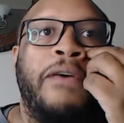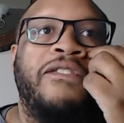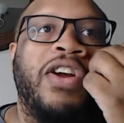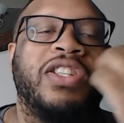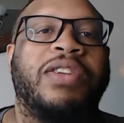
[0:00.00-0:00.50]

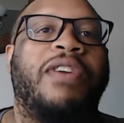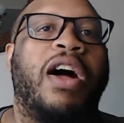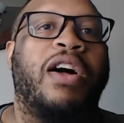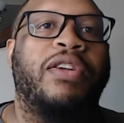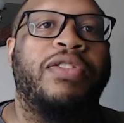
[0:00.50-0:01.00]
First of
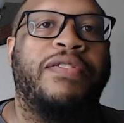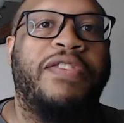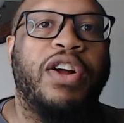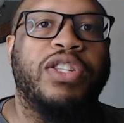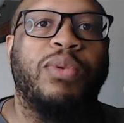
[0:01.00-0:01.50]
all, the
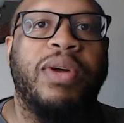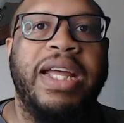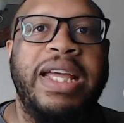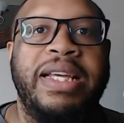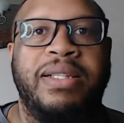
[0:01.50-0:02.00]
first one
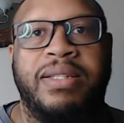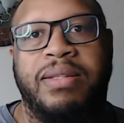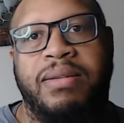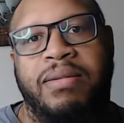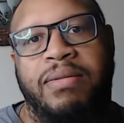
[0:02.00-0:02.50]

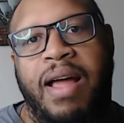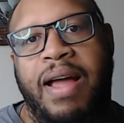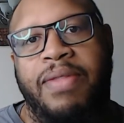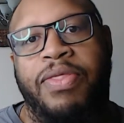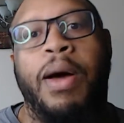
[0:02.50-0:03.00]
is
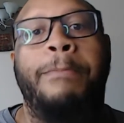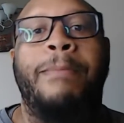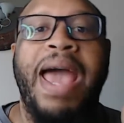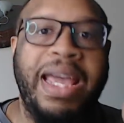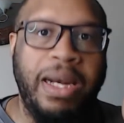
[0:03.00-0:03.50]
the
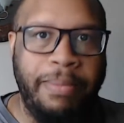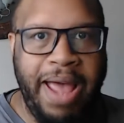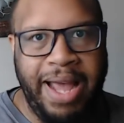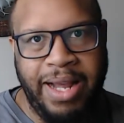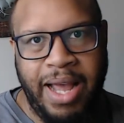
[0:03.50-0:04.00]
main
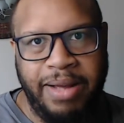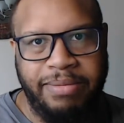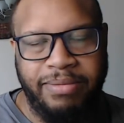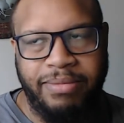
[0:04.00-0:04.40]
bad guy.